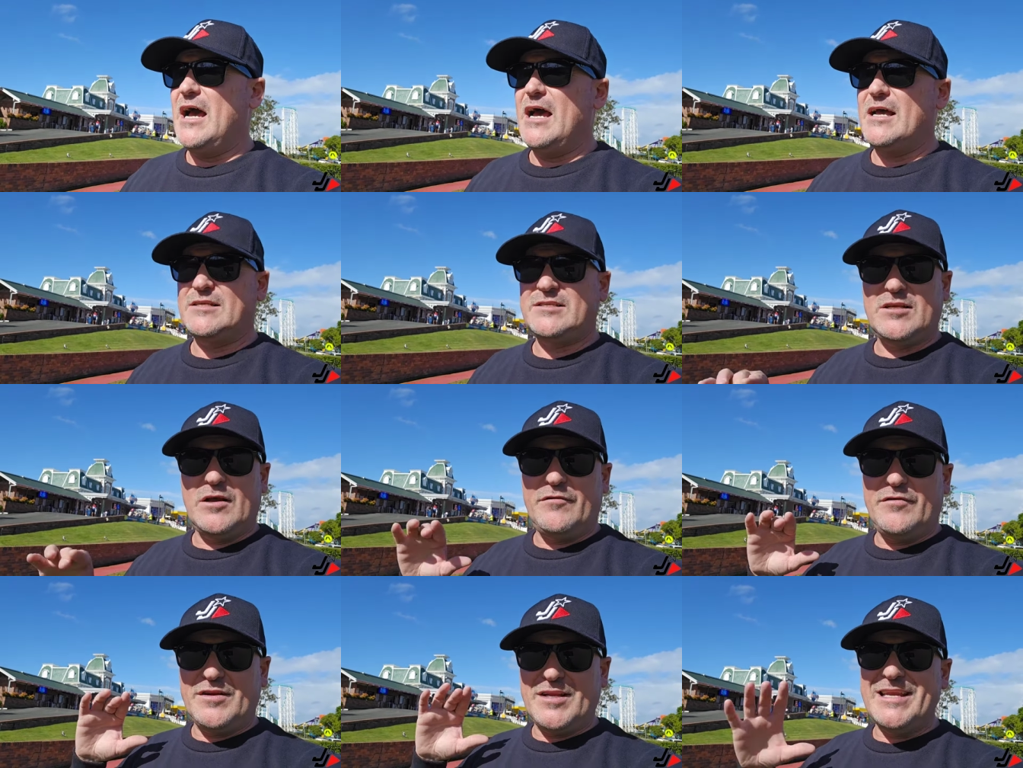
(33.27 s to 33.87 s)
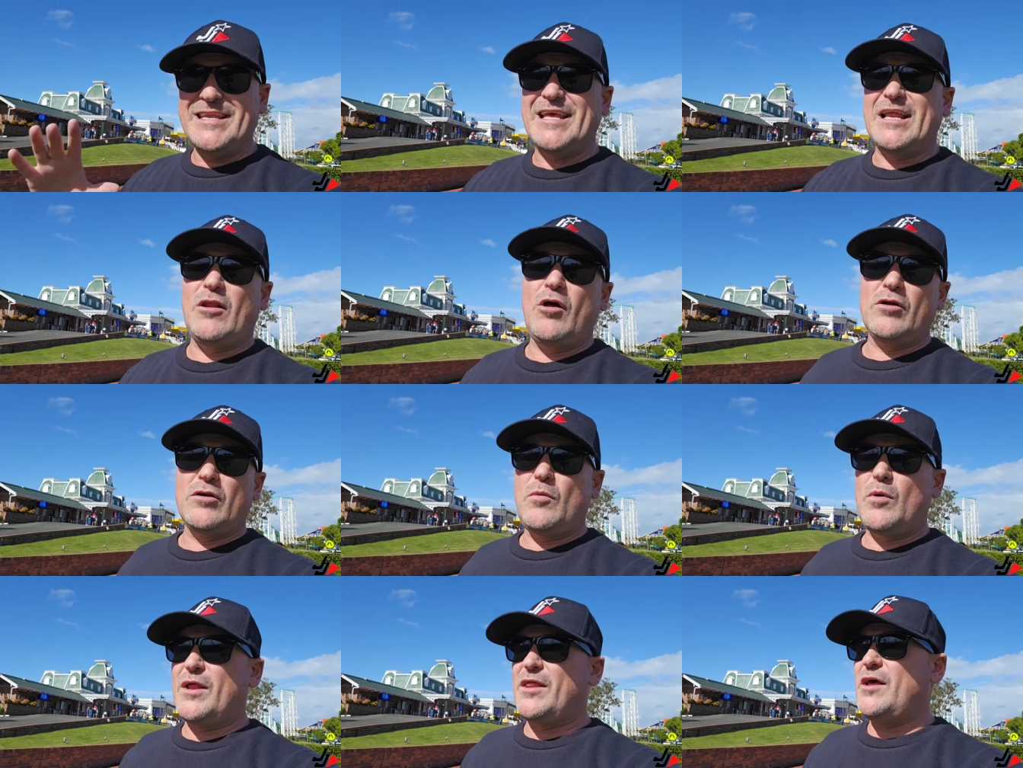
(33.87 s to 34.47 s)
So if you didn't get along
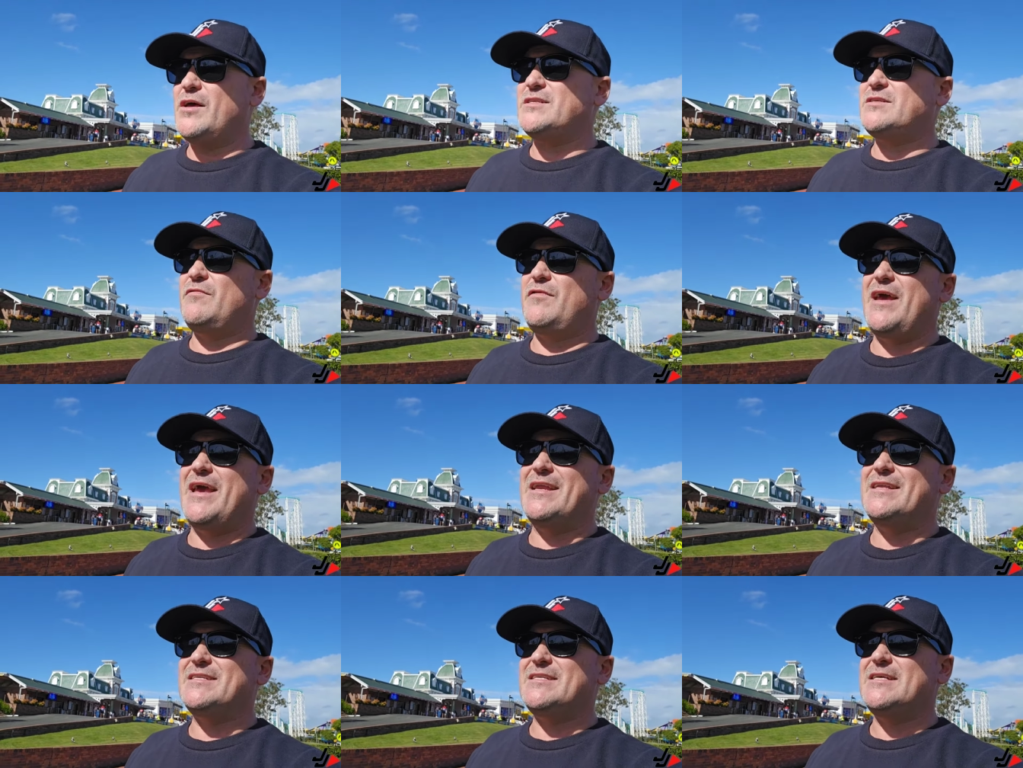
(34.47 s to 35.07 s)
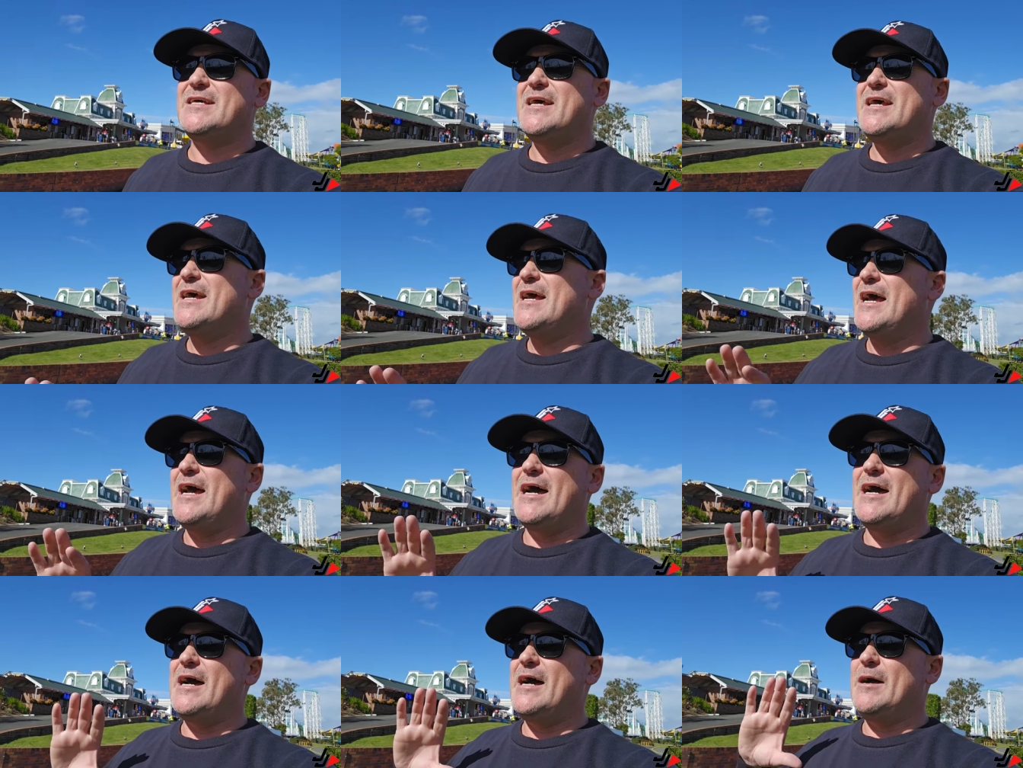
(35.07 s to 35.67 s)
to one of those events,
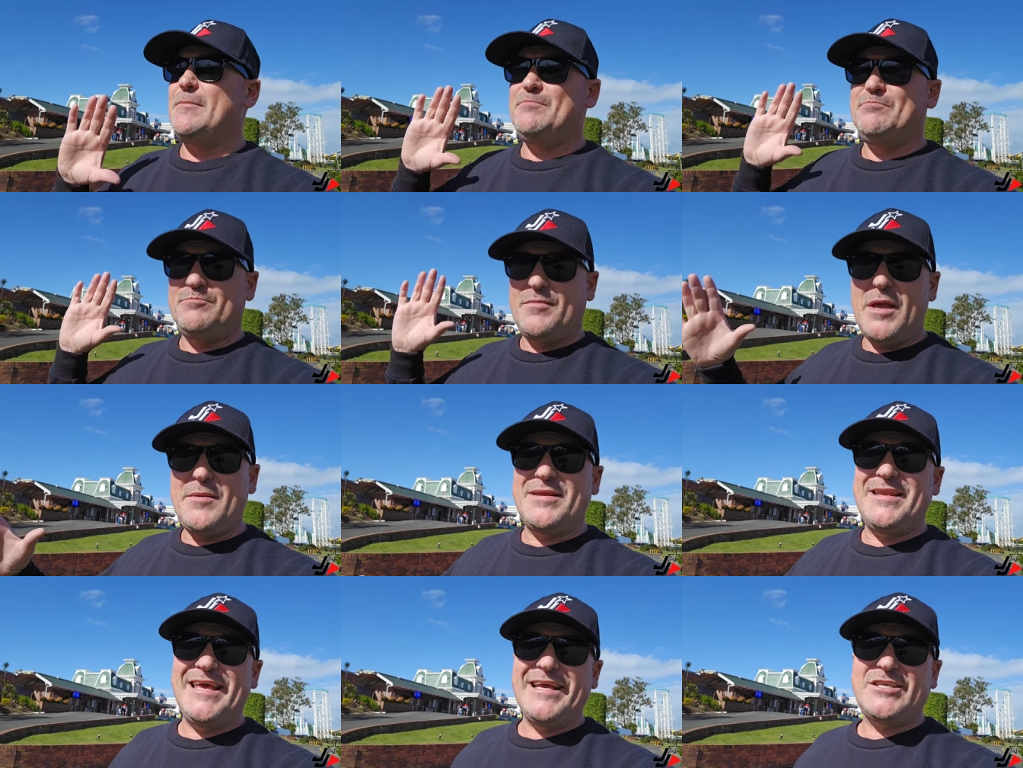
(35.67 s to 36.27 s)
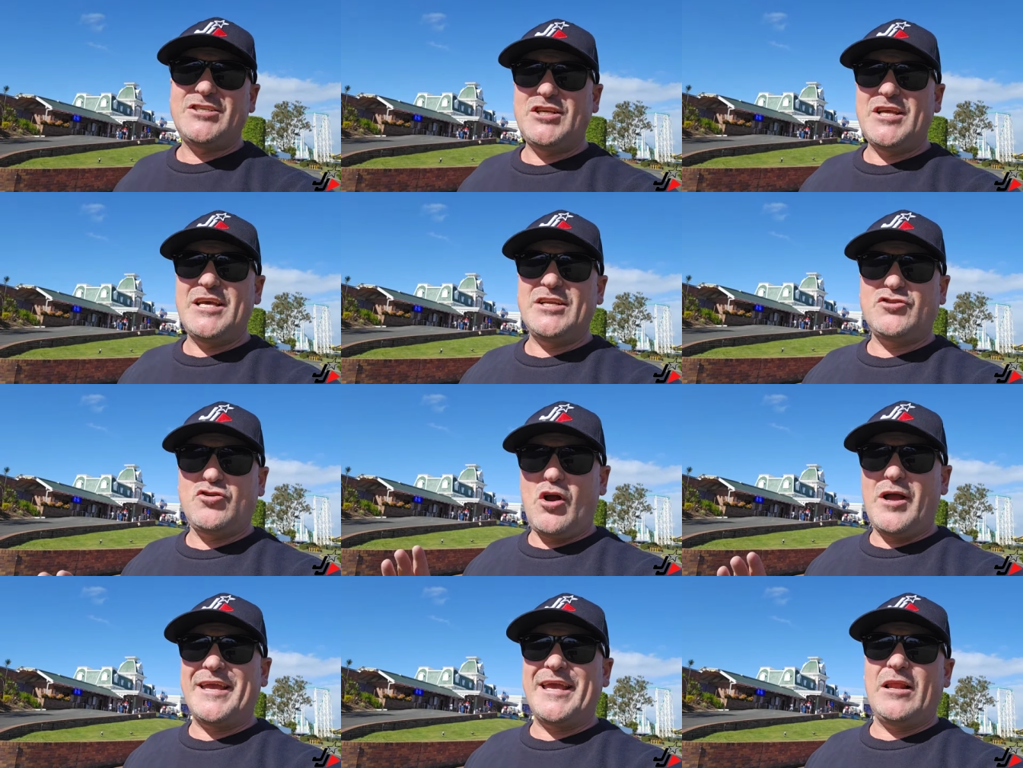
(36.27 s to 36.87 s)
maybe next year
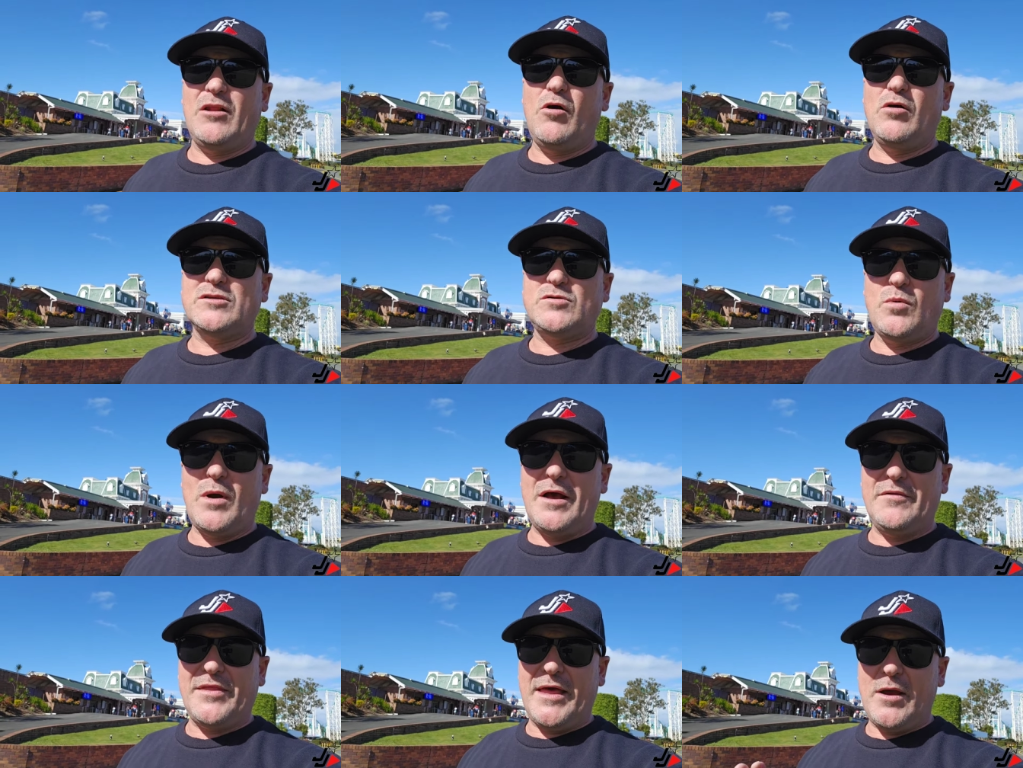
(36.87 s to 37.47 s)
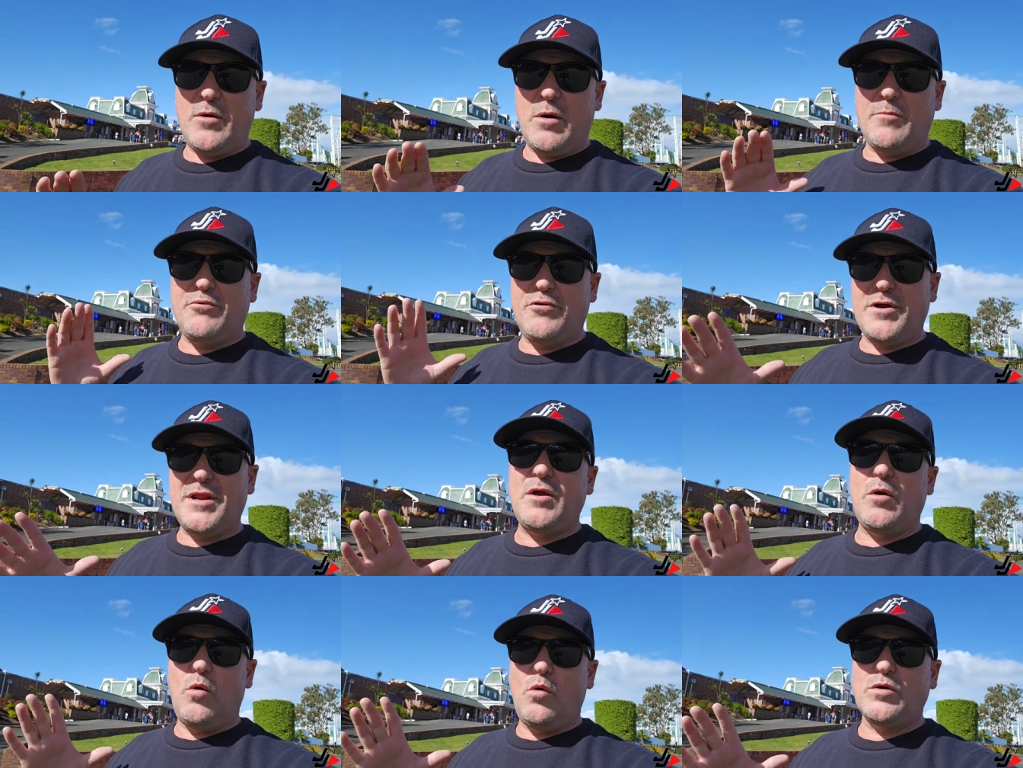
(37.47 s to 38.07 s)
try and get along to one. They were
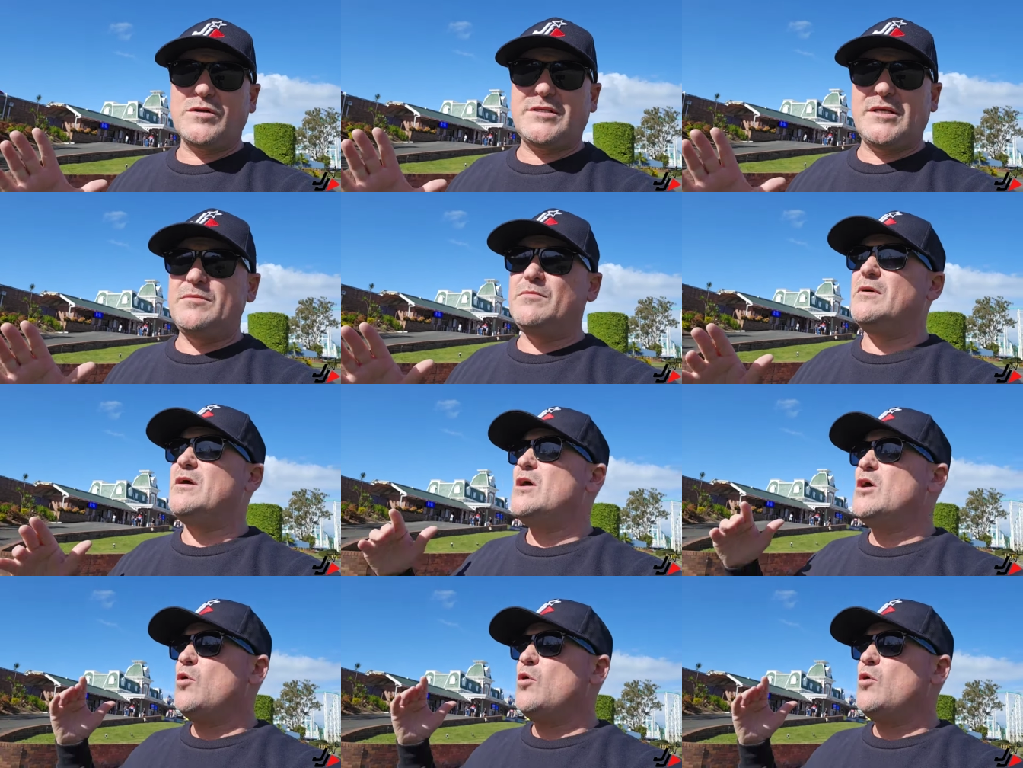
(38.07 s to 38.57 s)
pretty awesome.